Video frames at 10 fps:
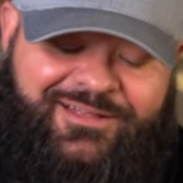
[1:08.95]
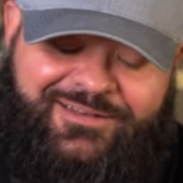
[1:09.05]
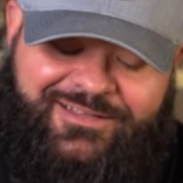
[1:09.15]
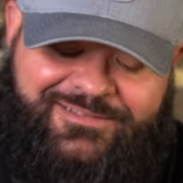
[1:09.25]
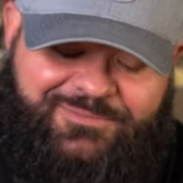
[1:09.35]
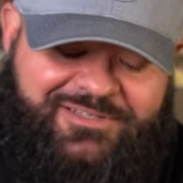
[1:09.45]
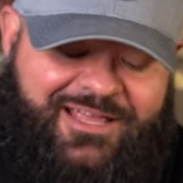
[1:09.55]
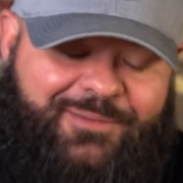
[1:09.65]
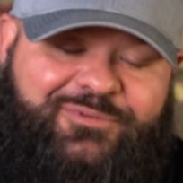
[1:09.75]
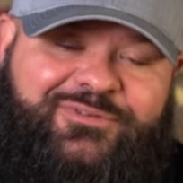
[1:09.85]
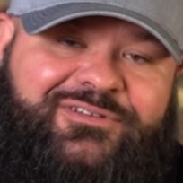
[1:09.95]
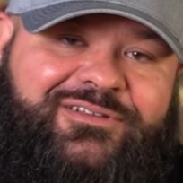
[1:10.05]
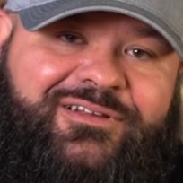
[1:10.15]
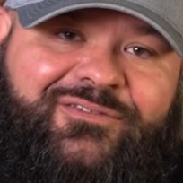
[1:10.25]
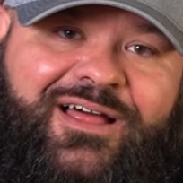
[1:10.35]
to get some samples
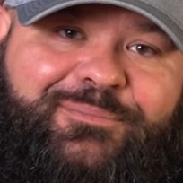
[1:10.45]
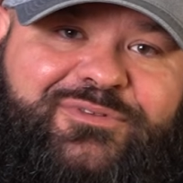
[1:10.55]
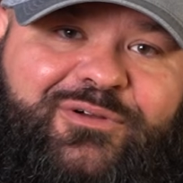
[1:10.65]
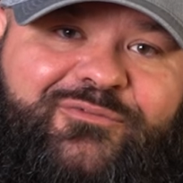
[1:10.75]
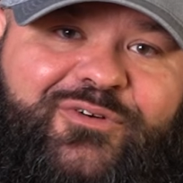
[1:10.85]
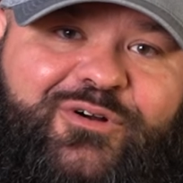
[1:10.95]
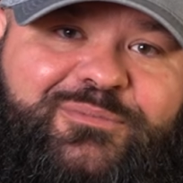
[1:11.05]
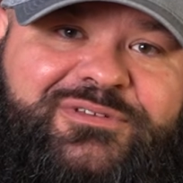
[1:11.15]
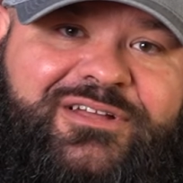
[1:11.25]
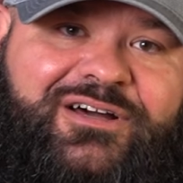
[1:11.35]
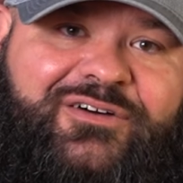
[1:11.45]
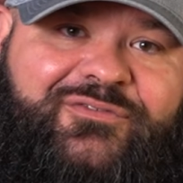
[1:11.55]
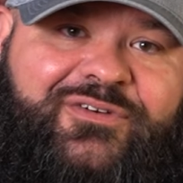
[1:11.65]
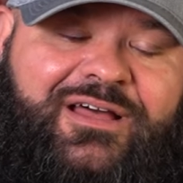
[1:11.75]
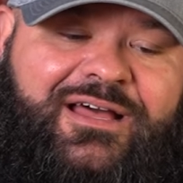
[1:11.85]
of Limestone Farm stuff?